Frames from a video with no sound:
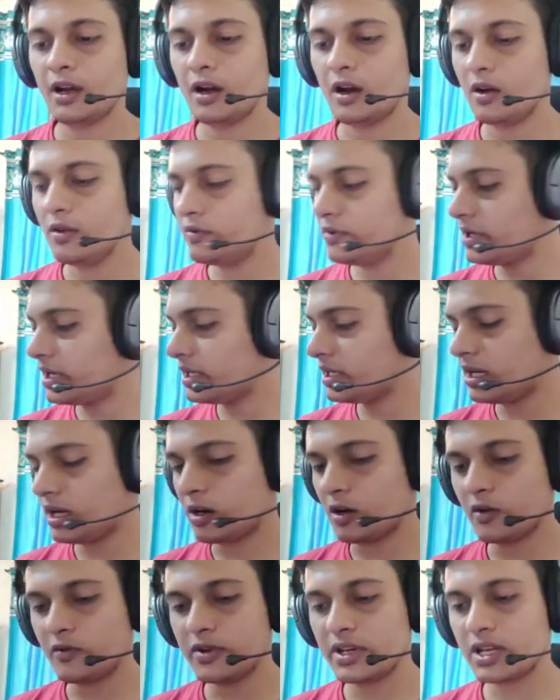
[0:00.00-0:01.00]
how
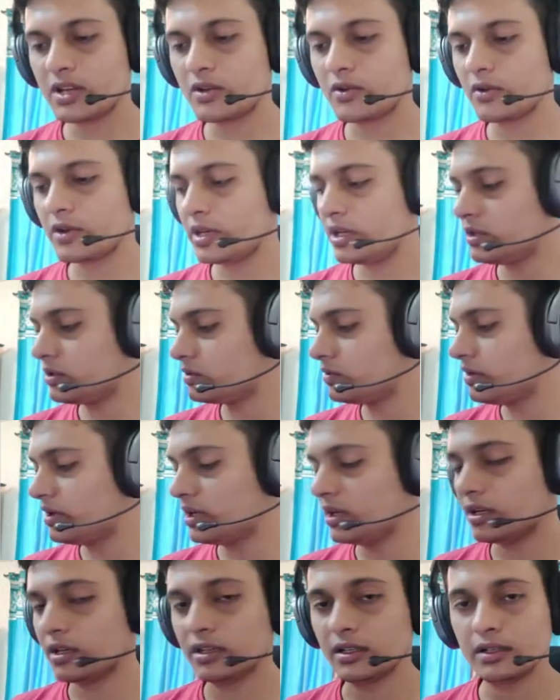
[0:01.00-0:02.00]
we are going
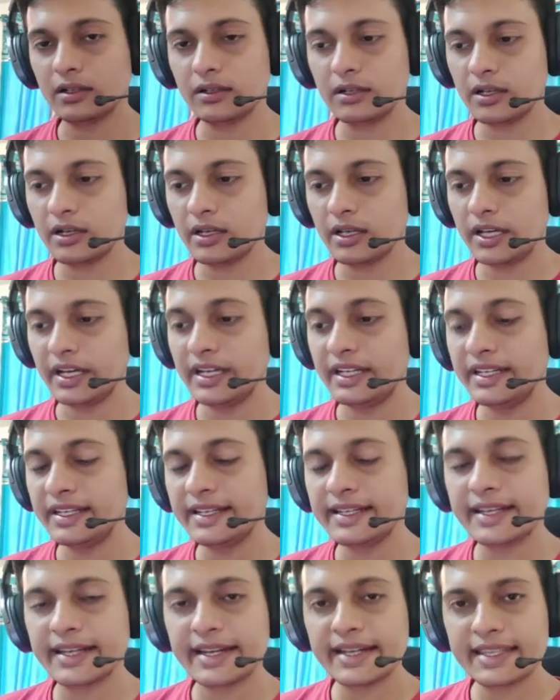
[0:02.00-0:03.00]
to
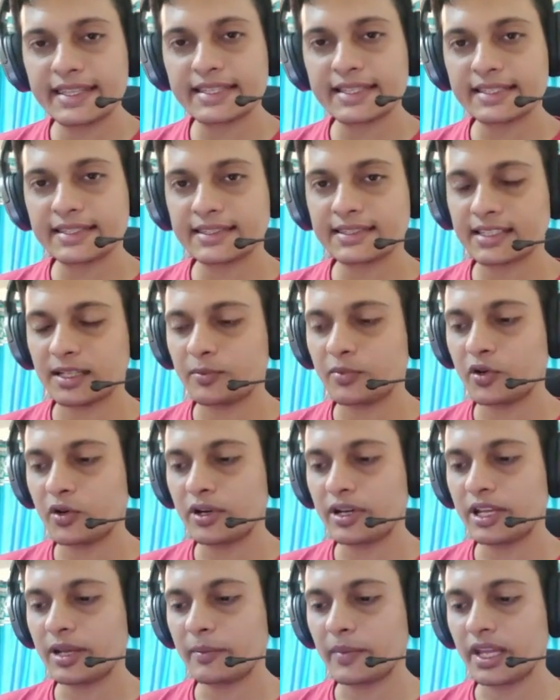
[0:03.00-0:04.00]
integrate this
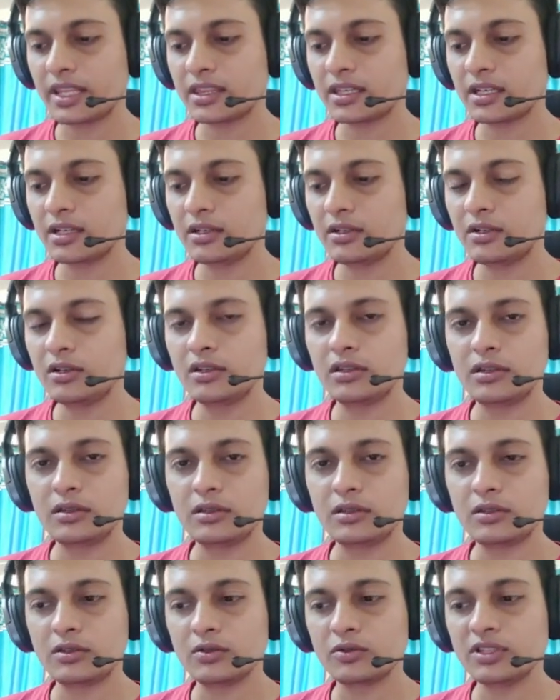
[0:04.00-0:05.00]
supporting method
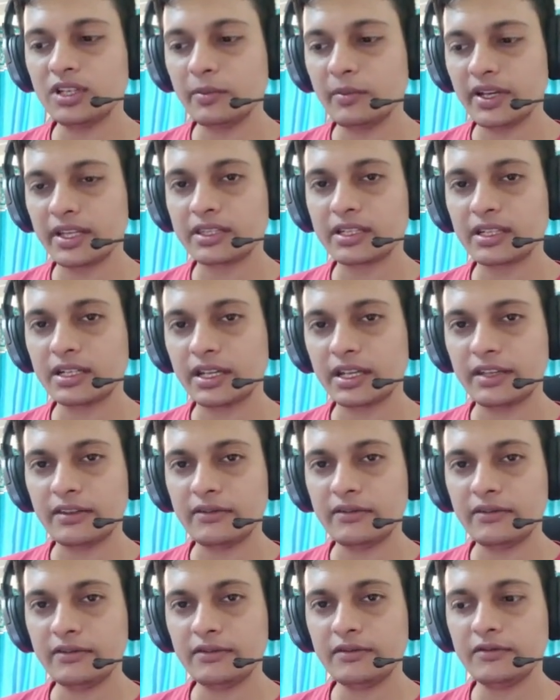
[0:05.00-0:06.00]
to the method
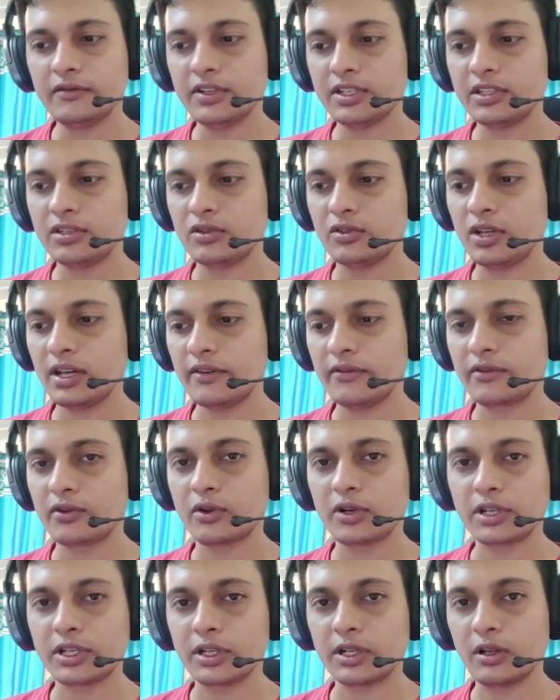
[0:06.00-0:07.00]
in which you have
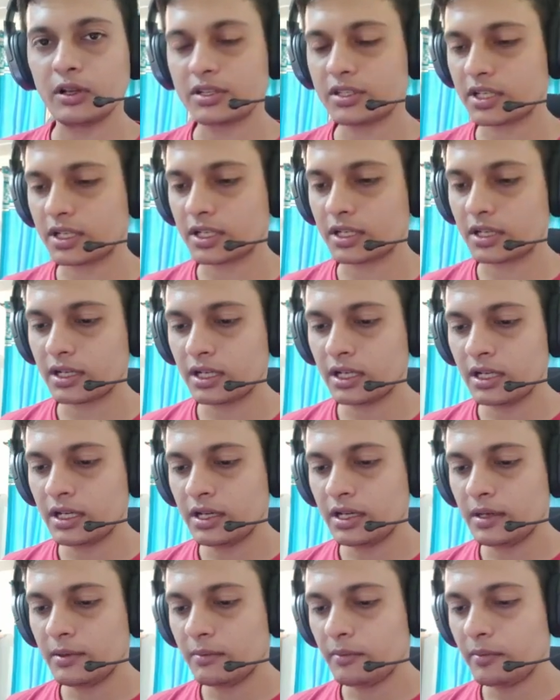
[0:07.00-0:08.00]
wrote your logic
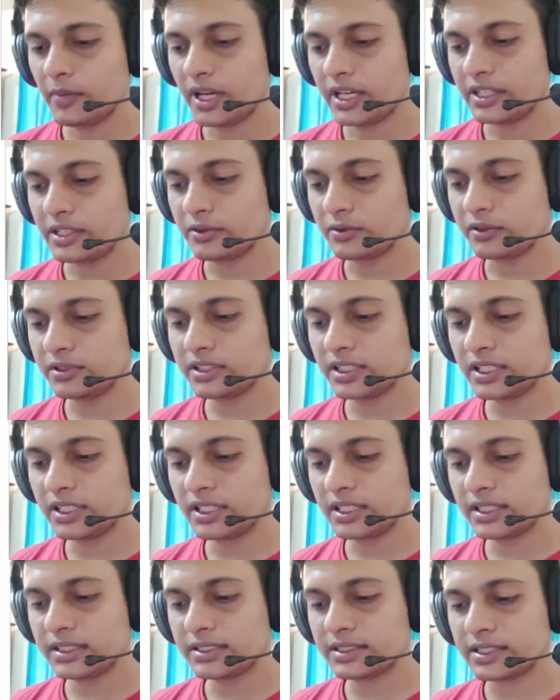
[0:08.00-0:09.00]
by
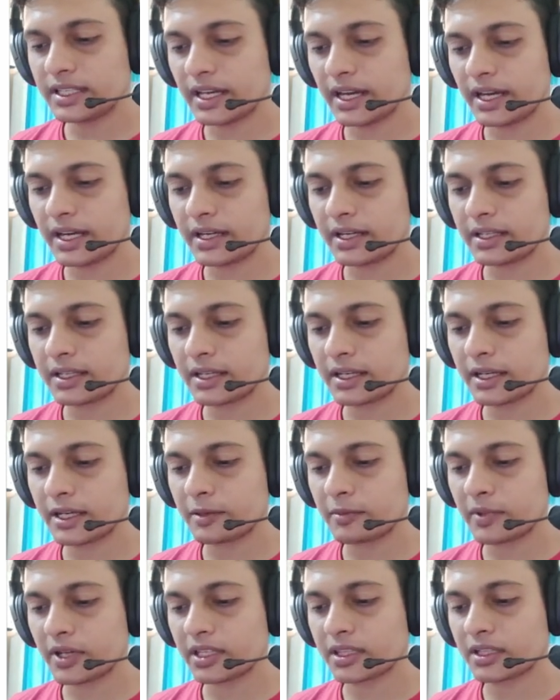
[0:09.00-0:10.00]
using this
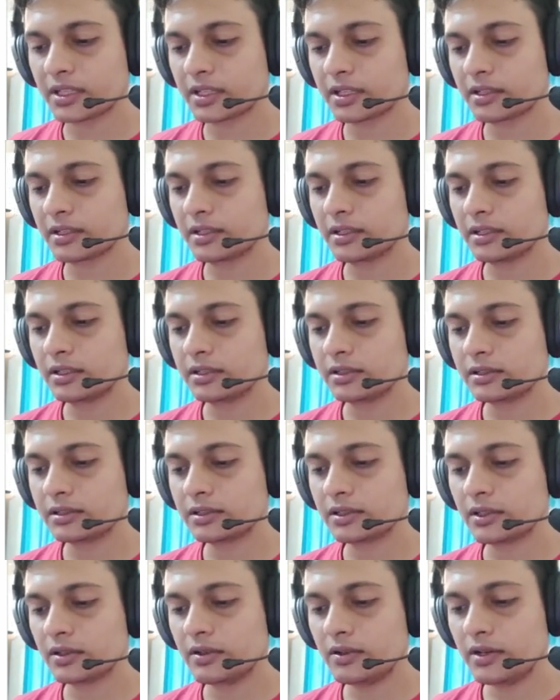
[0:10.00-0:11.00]
@rate method.
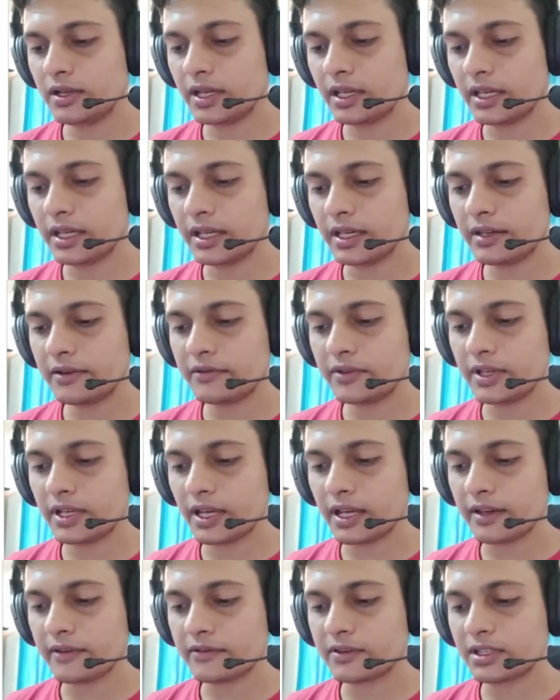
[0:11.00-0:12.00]
So here we
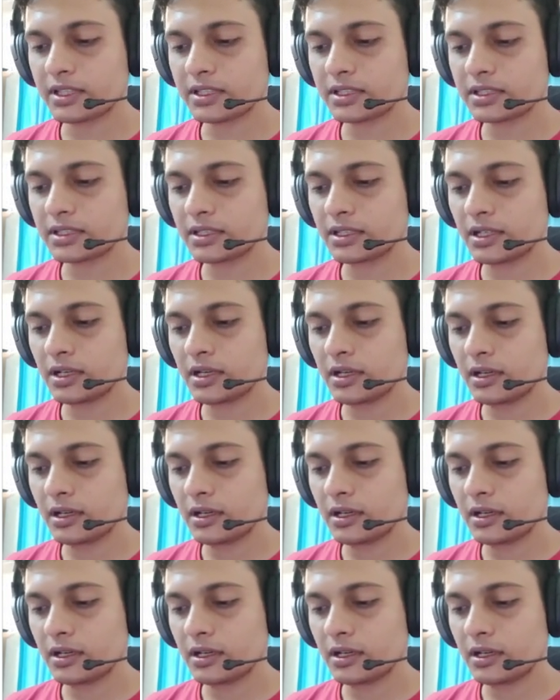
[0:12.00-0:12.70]
have this